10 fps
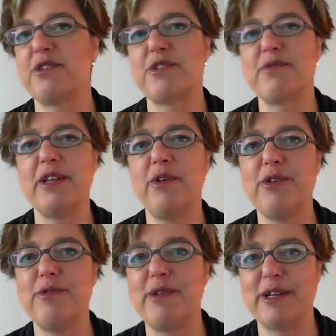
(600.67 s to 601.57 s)
is really all
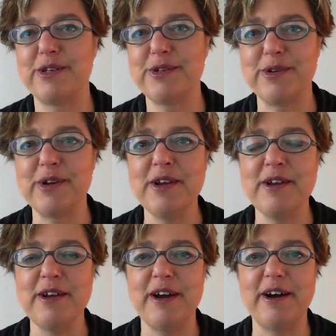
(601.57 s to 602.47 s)
you want to do.
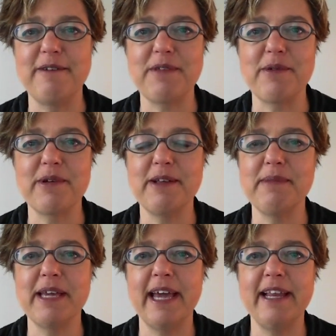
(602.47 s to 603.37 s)
Are we going to
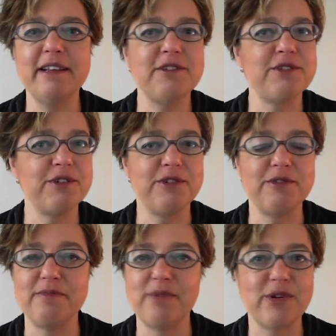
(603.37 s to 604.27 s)
be heading
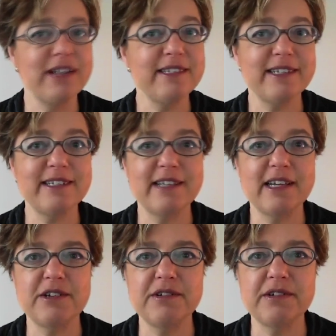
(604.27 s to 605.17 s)
to more than 6
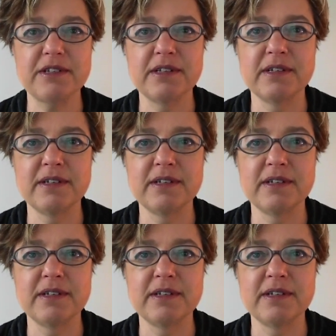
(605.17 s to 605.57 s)
sectors?